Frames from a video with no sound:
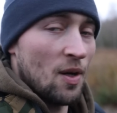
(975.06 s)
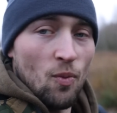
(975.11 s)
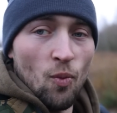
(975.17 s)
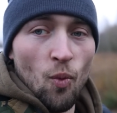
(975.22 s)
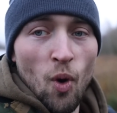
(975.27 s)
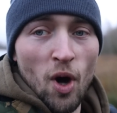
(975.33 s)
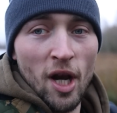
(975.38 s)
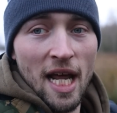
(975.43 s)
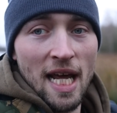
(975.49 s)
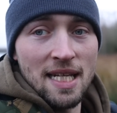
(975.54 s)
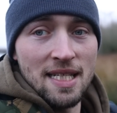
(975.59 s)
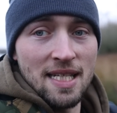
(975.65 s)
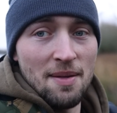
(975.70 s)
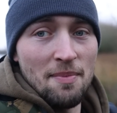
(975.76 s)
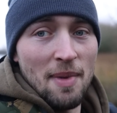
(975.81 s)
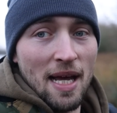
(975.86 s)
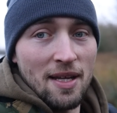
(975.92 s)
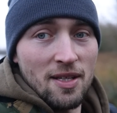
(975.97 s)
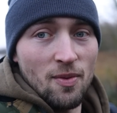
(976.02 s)

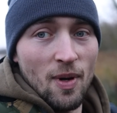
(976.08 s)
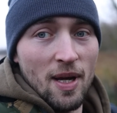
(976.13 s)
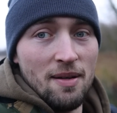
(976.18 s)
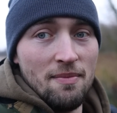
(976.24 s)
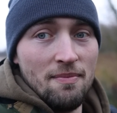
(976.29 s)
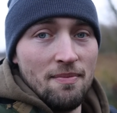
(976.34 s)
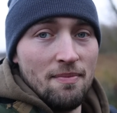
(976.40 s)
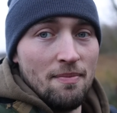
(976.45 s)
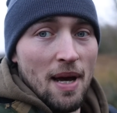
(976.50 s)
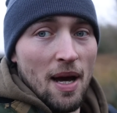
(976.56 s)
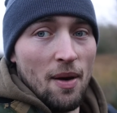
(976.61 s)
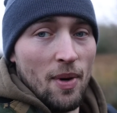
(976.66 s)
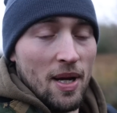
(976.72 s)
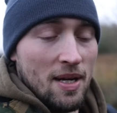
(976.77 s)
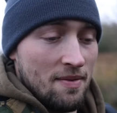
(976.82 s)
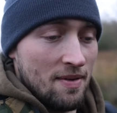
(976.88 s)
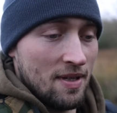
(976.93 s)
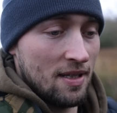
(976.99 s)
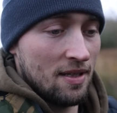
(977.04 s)
180 Matt
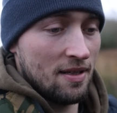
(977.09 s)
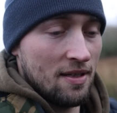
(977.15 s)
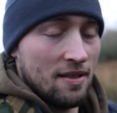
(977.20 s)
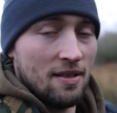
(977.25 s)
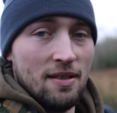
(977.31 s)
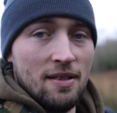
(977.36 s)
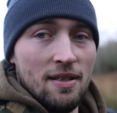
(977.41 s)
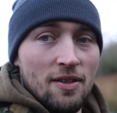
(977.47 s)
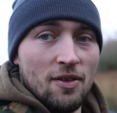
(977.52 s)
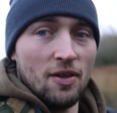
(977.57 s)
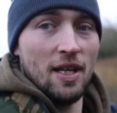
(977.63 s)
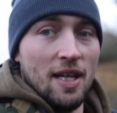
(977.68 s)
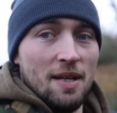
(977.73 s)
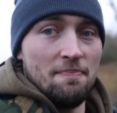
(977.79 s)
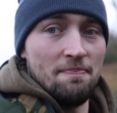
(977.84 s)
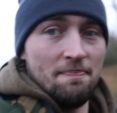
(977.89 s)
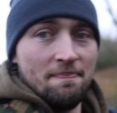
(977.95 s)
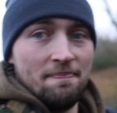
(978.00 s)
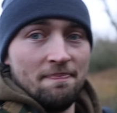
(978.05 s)
went. Look at
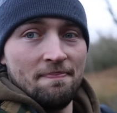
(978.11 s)
him.